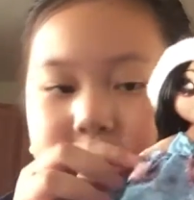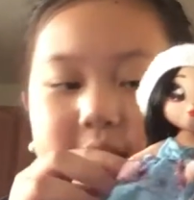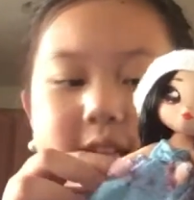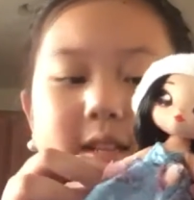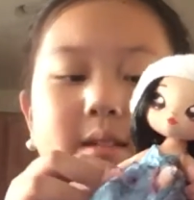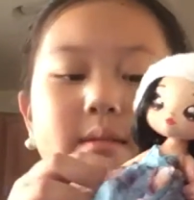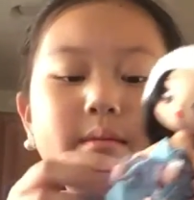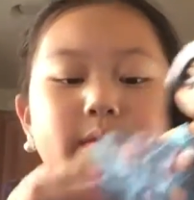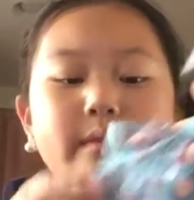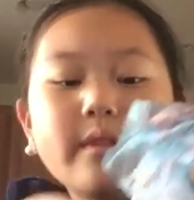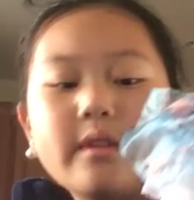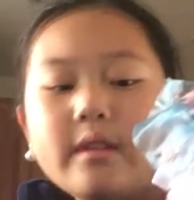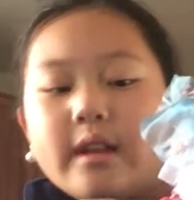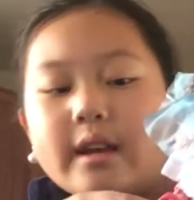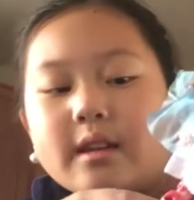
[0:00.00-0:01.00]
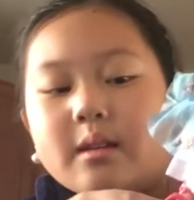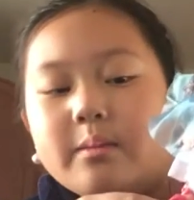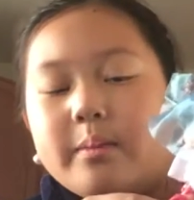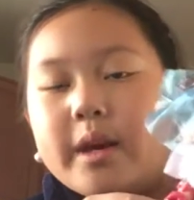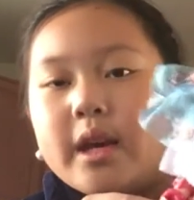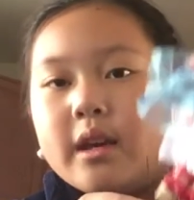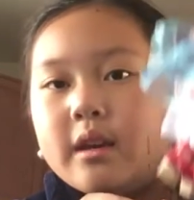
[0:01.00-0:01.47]
She has nice
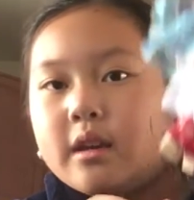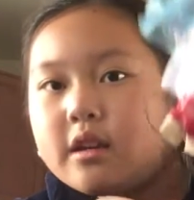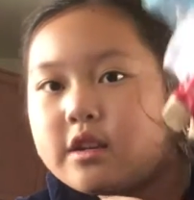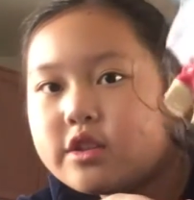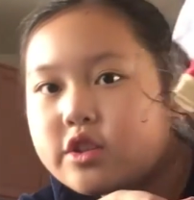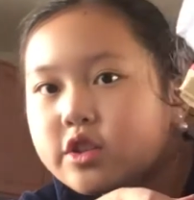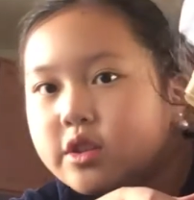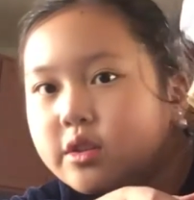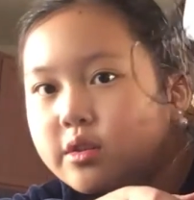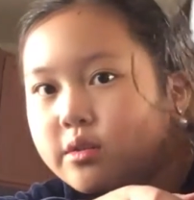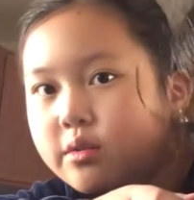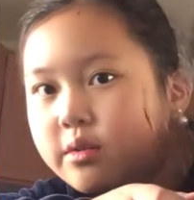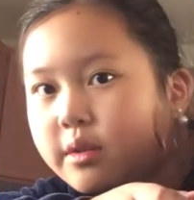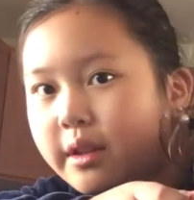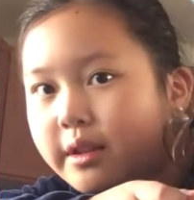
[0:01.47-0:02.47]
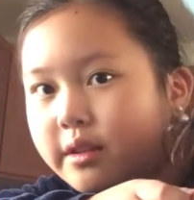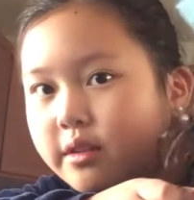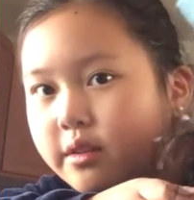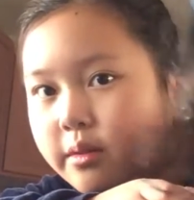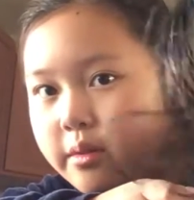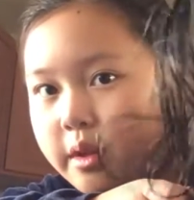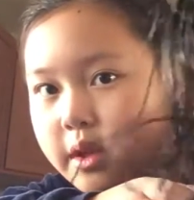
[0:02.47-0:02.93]
pink shoes, that's
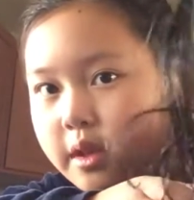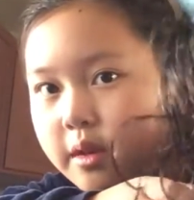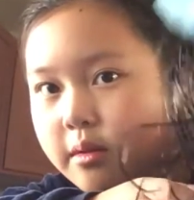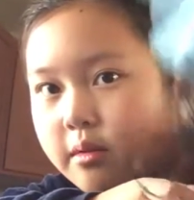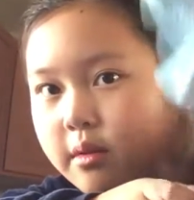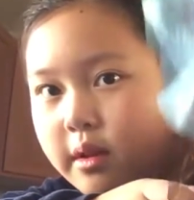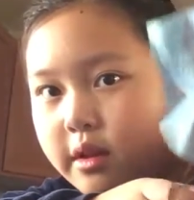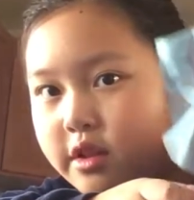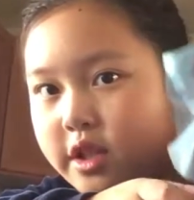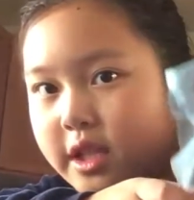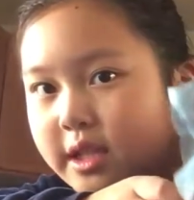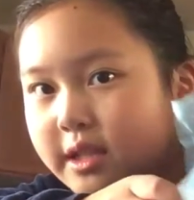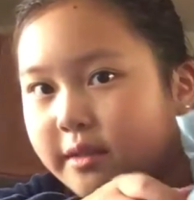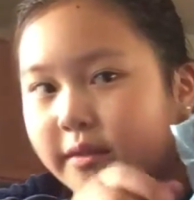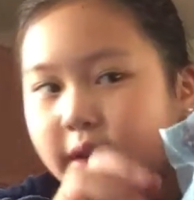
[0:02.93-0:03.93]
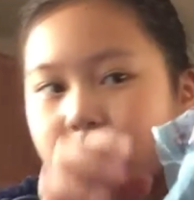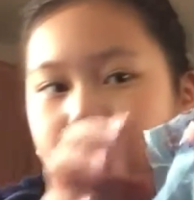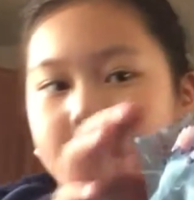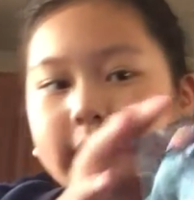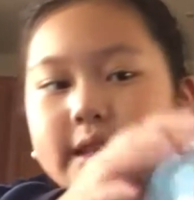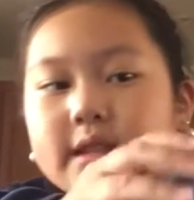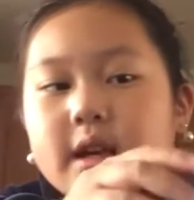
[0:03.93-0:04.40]
so cute, and she has a very
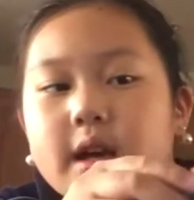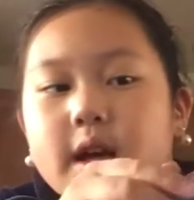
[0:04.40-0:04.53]
nice